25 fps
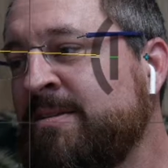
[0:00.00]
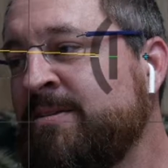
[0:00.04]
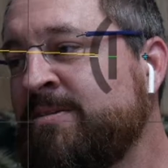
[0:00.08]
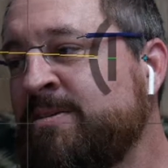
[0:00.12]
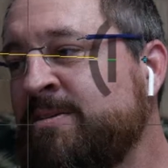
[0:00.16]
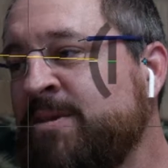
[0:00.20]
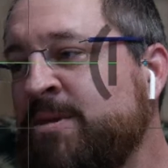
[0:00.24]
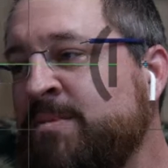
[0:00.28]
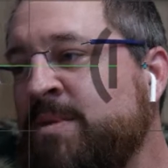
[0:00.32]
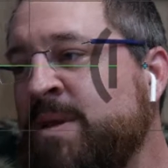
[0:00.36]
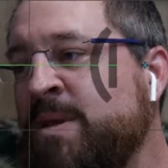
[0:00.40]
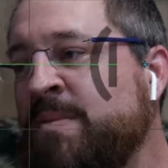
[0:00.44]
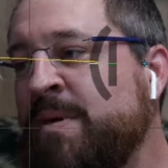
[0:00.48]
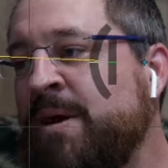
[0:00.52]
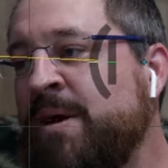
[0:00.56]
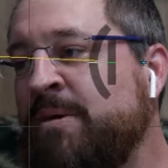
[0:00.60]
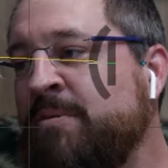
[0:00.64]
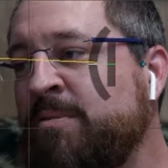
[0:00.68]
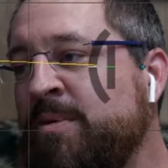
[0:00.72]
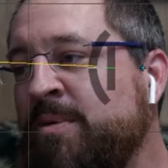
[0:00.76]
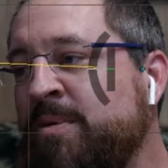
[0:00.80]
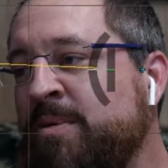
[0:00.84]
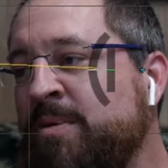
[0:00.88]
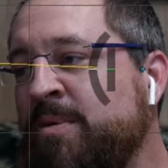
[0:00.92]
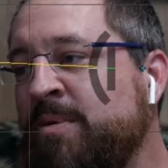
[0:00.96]
Who told me
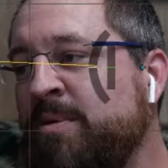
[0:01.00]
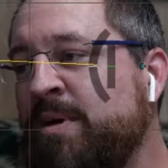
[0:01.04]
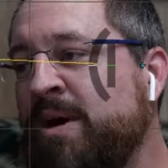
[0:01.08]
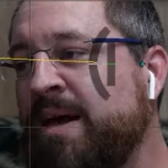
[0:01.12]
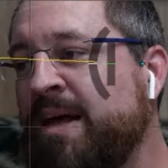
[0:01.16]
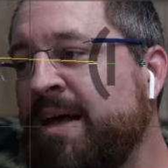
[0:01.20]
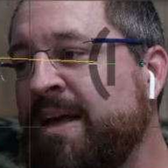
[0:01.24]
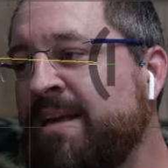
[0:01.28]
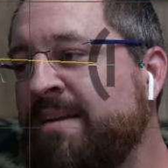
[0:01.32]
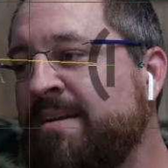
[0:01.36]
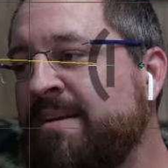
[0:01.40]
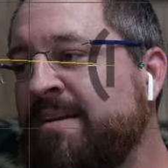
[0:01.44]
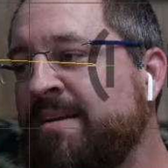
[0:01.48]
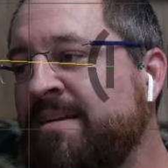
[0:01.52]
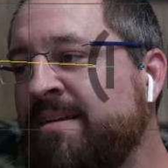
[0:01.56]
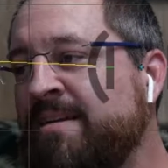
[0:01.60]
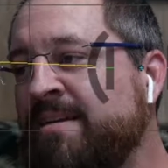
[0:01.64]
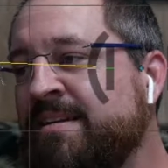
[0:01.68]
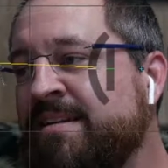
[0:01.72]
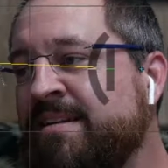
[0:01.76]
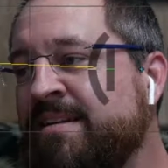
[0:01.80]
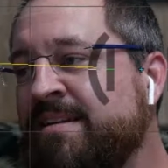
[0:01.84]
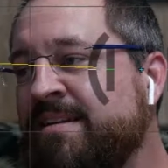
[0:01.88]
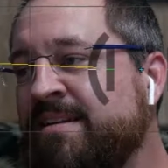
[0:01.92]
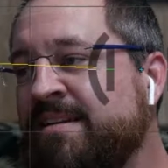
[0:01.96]
about what?
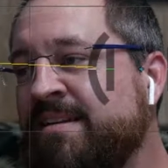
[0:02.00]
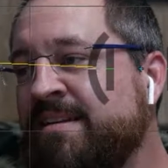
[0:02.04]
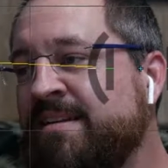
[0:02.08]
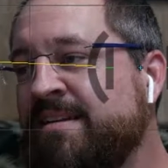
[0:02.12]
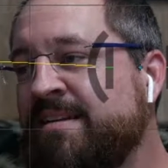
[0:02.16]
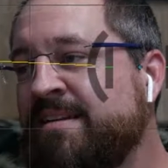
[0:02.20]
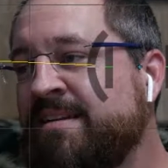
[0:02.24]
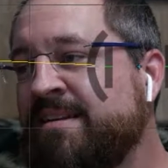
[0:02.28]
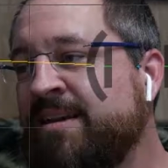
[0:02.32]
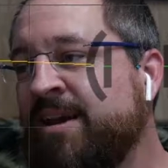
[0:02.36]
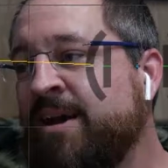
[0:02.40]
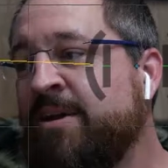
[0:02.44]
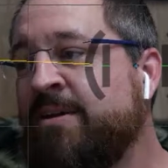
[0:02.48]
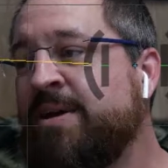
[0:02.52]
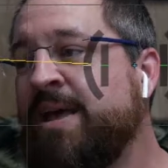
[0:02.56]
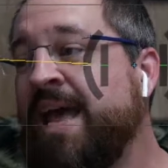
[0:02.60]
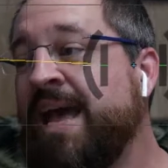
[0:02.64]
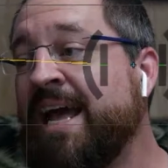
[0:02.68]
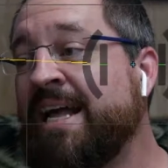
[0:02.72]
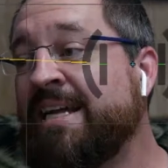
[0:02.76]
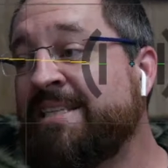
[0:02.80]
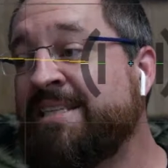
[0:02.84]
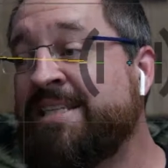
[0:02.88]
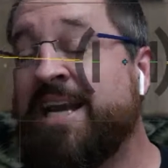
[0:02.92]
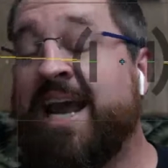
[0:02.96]
Oh,
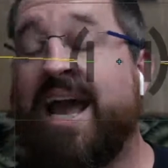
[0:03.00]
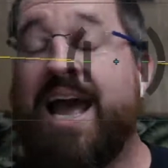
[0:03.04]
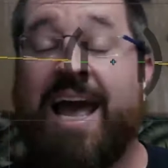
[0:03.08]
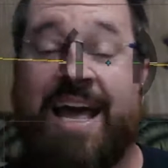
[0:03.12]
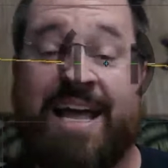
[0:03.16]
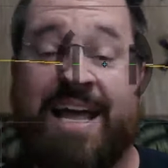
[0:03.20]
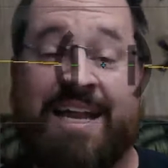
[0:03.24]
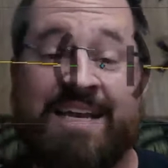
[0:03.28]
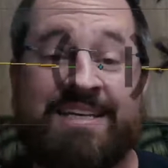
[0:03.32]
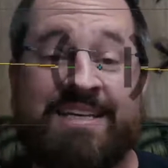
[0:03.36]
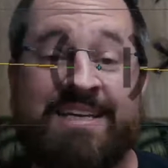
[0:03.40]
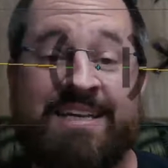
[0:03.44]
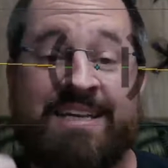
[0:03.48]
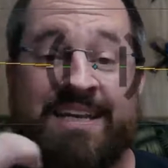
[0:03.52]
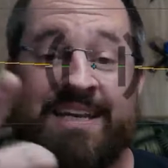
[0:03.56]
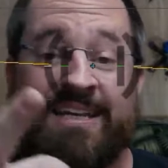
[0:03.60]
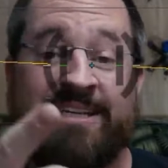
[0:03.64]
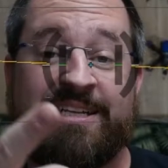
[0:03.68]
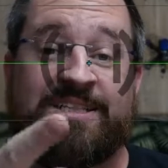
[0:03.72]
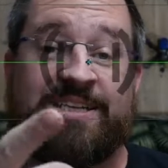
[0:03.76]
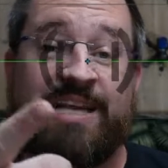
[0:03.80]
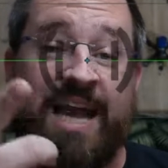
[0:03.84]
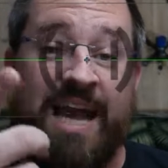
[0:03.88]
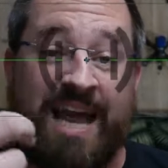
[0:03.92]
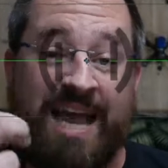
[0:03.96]
yeah, Chad.
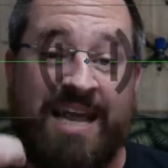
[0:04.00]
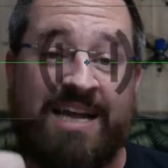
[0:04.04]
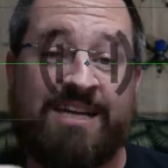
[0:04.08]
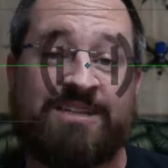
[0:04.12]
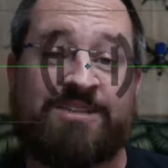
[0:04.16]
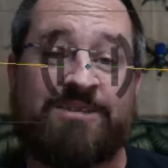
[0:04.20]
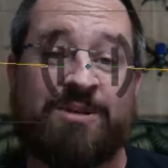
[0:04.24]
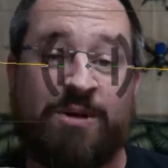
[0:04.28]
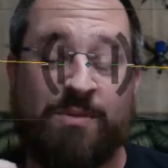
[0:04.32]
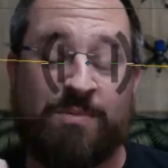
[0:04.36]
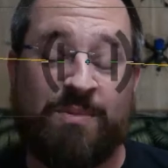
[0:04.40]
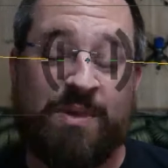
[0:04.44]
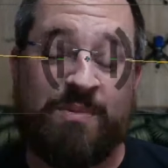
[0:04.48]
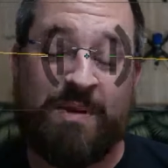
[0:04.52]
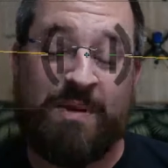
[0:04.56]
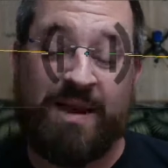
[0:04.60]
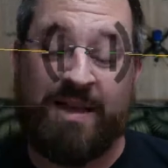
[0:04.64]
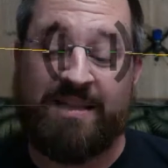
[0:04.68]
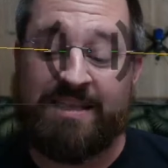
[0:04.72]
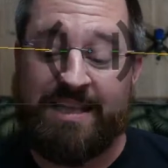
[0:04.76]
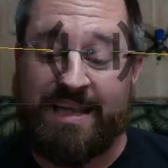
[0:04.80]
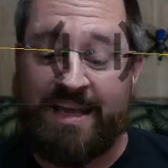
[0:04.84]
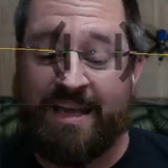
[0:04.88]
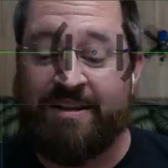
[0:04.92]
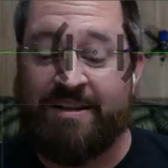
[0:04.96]
Chad told me
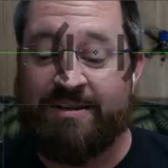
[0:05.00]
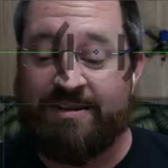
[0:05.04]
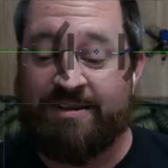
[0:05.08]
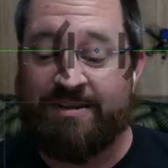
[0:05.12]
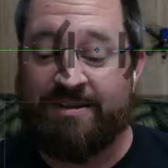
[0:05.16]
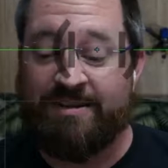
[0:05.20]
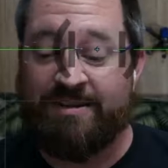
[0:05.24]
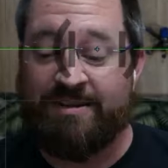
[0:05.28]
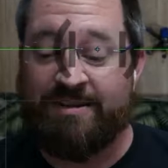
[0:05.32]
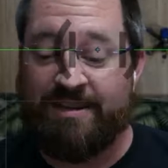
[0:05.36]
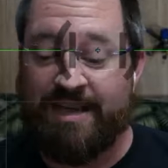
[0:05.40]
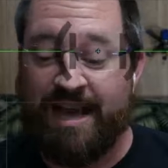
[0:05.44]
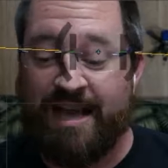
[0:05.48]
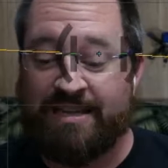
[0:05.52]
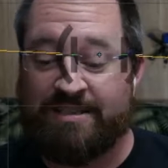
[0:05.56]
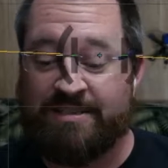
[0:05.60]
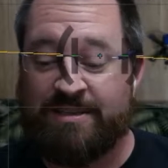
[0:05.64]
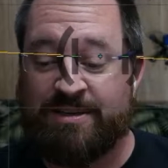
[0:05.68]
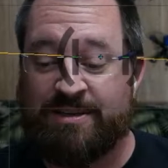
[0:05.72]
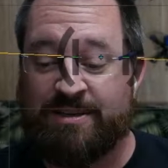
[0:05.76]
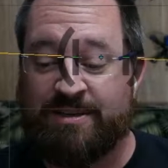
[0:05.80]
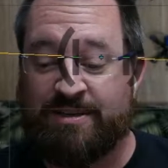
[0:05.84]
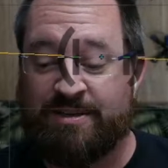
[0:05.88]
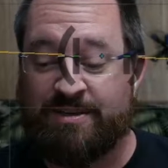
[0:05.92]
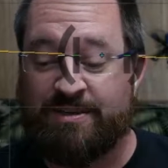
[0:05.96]
about the
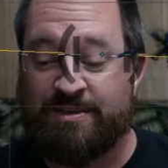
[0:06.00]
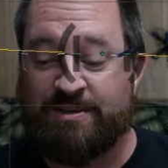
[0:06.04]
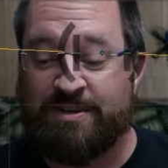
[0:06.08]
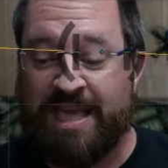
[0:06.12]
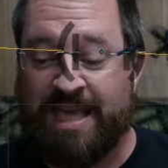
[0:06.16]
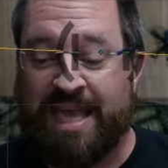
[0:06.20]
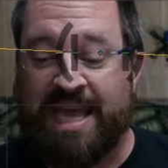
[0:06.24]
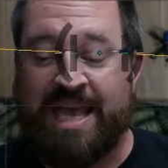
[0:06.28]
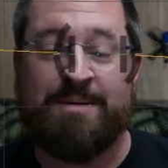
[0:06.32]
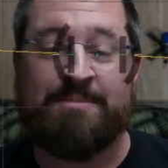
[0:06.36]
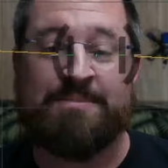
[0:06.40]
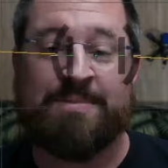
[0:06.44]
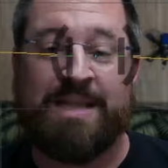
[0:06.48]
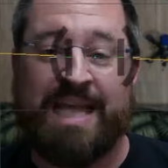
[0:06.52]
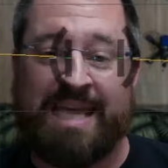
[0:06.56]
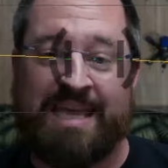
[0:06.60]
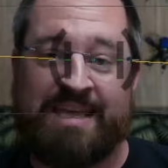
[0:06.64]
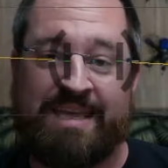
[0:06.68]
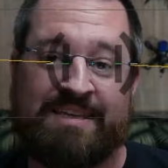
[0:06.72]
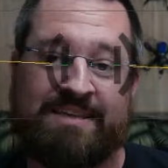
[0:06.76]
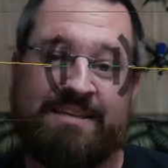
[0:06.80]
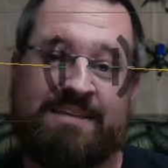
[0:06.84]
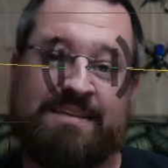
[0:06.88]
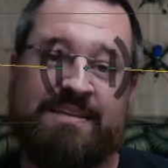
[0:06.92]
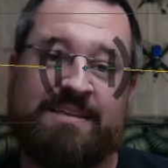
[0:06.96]
Elgato Camlink,
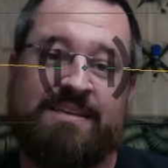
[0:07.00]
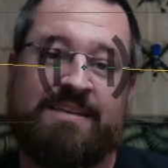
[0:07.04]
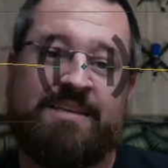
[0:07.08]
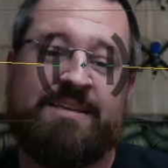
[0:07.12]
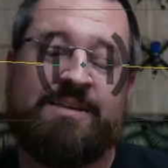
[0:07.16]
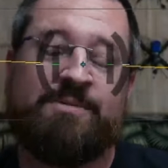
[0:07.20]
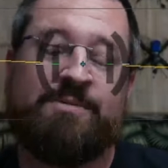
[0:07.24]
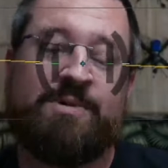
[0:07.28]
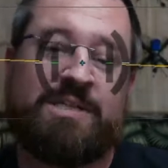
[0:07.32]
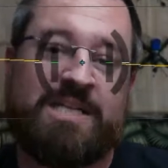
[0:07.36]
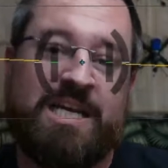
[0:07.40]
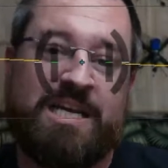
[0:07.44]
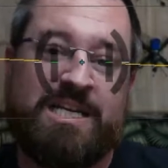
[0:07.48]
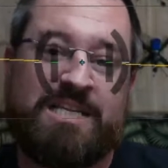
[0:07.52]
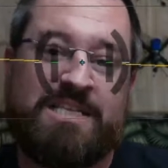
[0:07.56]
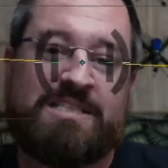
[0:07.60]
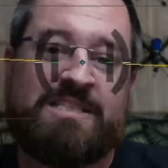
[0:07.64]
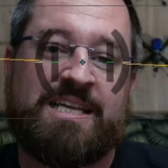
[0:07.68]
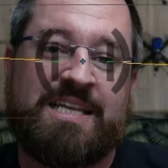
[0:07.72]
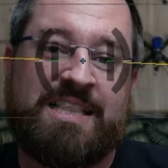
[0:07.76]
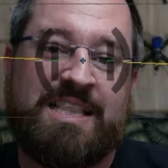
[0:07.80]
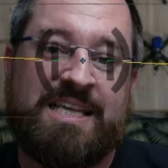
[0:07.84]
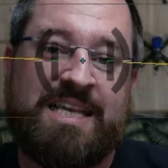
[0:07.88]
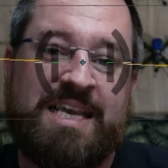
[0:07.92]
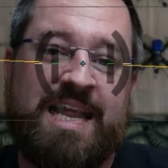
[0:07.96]
which I just
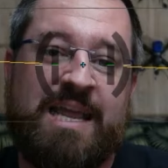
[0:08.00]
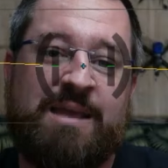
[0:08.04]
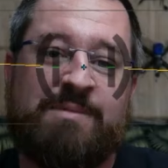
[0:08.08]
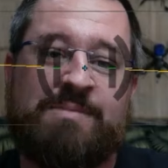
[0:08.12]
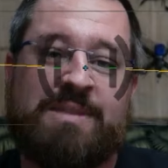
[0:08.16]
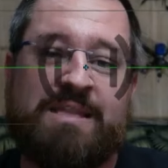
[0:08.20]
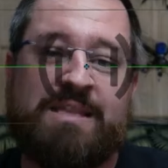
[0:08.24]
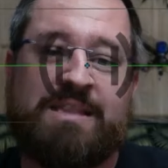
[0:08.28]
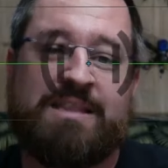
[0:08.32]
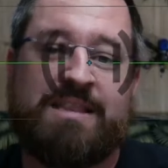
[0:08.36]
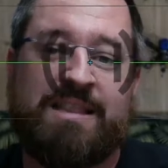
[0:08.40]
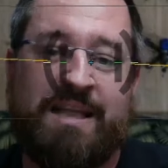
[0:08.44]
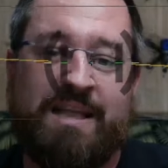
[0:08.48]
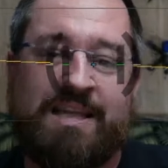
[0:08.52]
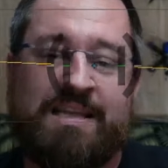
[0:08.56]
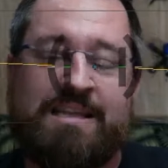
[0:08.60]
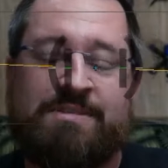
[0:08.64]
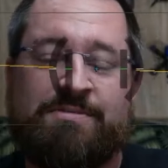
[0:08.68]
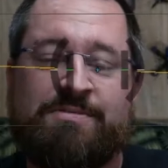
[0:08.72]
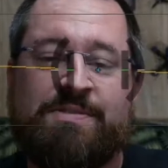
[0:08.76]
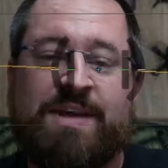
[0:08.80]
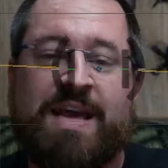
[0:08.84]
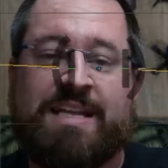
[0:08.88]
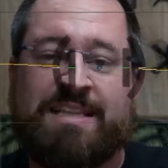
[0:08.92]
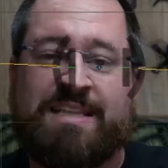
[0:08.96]
like the name. That I
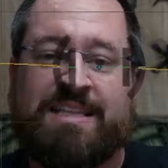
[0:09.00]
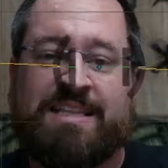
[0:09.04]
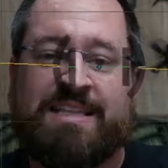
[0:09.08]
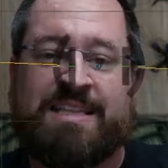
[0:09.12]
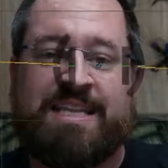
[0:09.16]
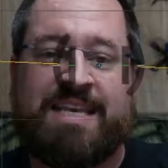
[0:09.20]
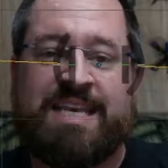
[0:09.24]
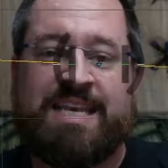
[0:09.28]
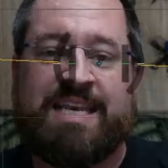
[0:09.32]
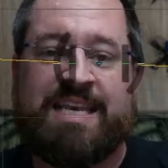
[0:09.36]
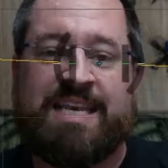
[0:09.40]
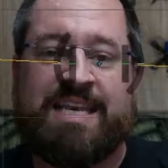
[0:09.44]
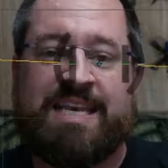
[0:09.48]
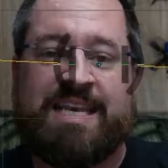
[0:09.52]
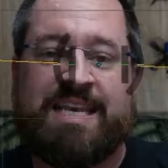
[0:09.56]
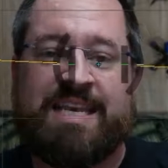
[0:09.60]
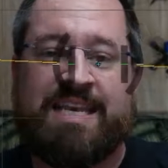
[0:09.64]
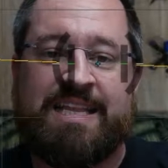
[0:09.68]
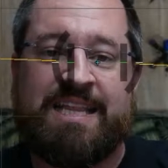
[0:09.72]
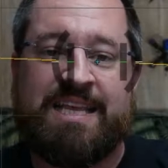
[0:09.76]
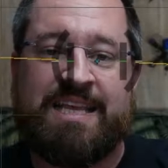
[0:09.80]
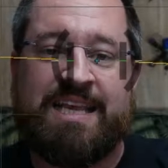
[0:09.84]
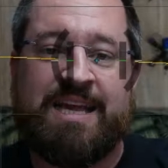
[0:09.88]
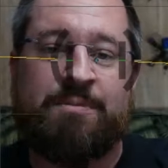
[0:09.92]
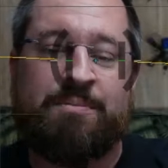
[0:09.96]
like the fact that the
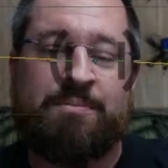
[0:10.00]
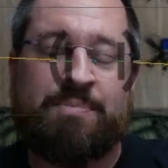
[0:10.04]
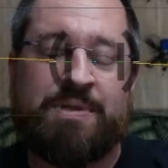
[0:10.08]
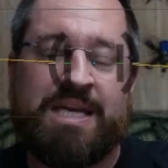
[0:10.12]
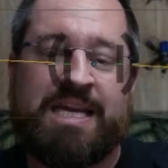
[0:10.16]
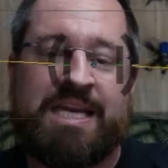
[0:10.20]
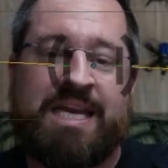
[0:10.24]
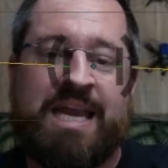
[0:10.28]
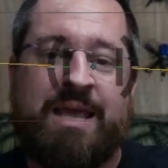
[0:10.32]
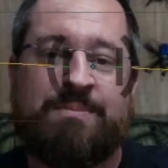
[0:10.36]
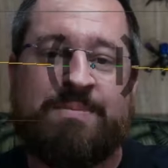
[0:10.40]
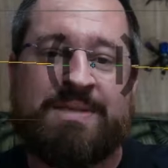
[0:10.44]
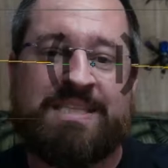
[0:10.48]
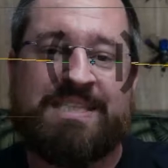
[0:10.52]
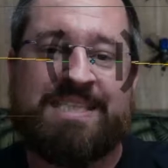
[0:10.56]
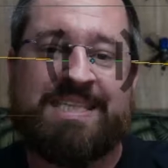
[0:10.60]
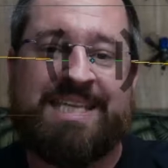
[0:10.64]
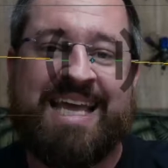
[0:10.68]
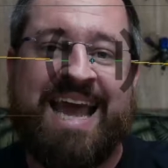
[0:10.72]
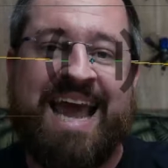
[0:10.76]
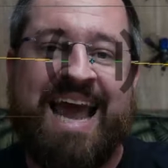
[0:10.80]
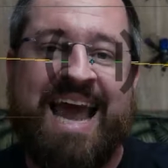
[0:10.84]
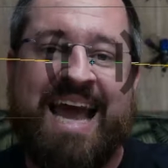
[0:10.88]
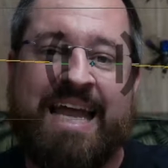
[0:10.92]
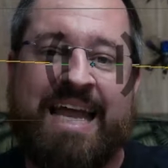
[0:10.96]
company name is
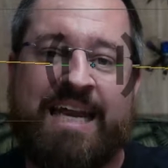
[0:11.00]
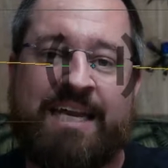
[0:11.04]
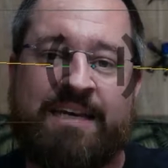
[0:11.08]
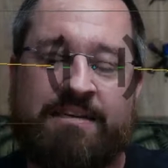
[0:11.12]
Cat.